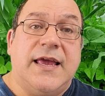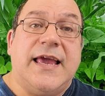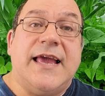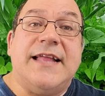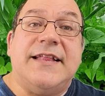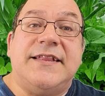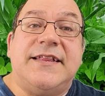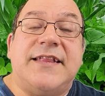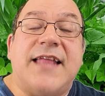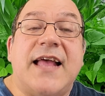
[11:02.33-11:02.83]

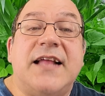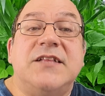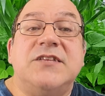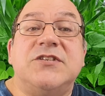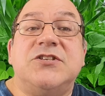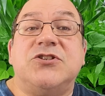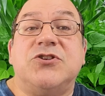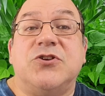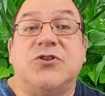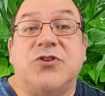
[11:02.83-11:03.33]
it
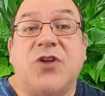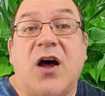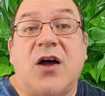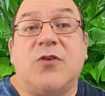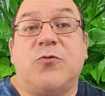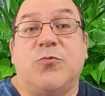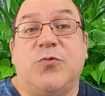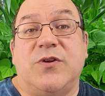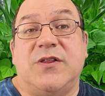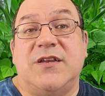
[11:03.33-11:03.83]
tends to
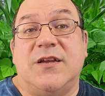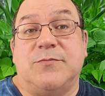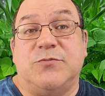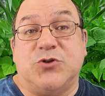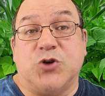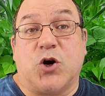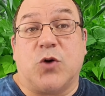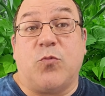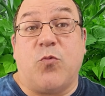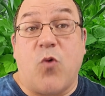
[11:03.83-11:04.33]
not really
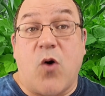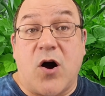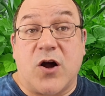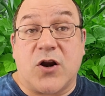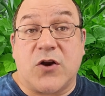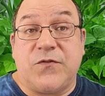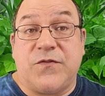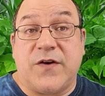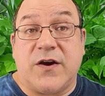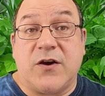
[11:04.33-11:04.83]
absorb
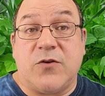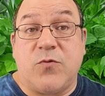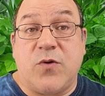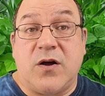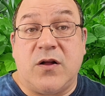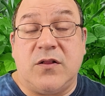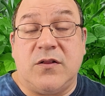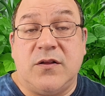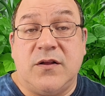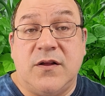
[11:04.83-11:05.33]
water very
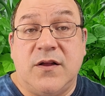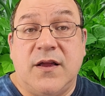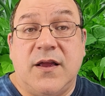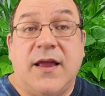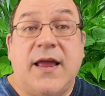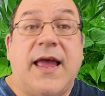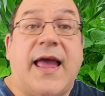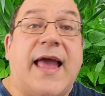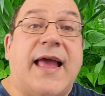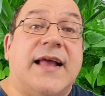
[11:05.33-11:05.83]
well.
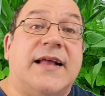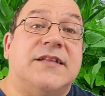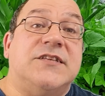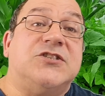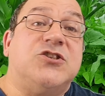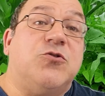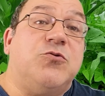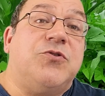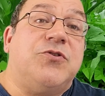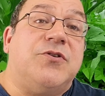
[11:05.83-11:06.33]
And
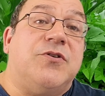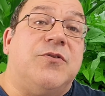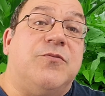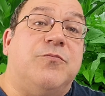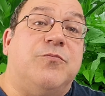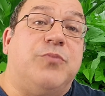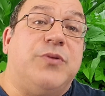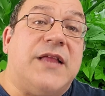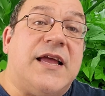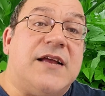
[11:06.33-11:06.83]
so
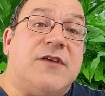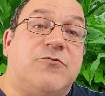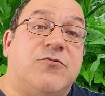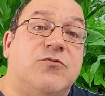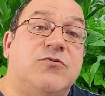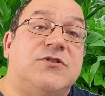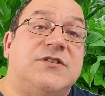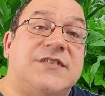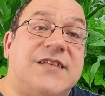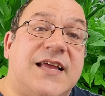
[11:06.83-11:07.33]
the plant
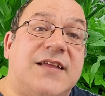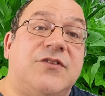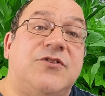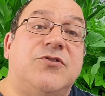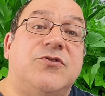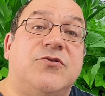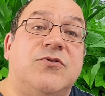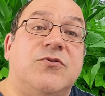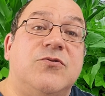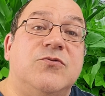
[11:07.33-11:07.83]
roots tend
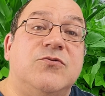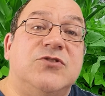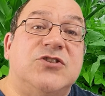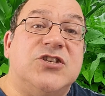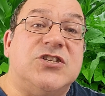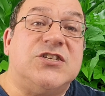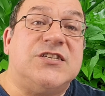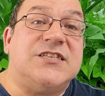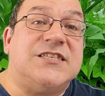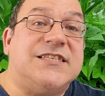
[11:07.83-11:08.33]
to
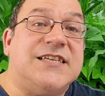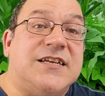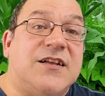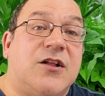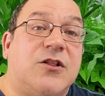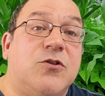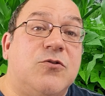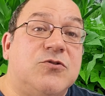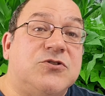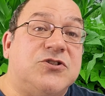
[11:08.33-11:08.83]
just sit
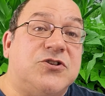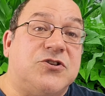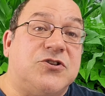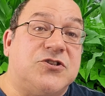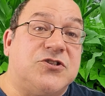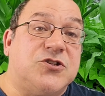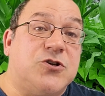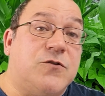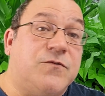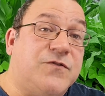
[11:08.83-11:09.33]
close to the
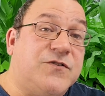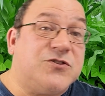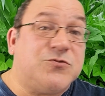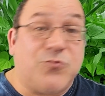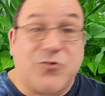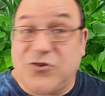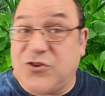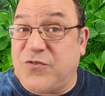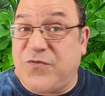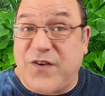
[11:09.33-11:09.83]
surface
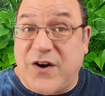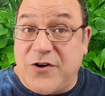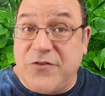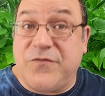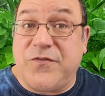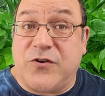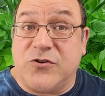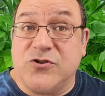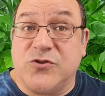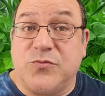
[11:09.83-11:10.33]
where they're very
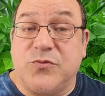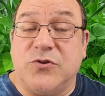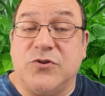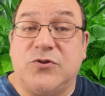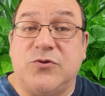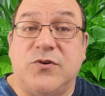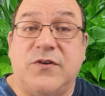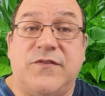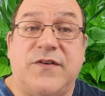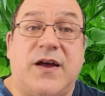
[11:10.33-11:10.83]
vulnerable
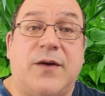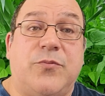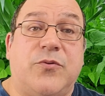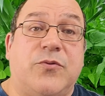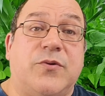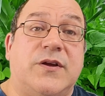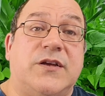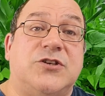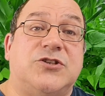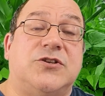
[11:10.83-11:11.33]
to
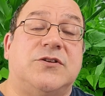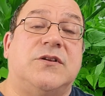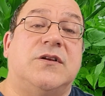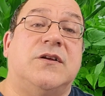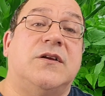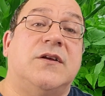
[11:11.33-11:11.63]
evaporation.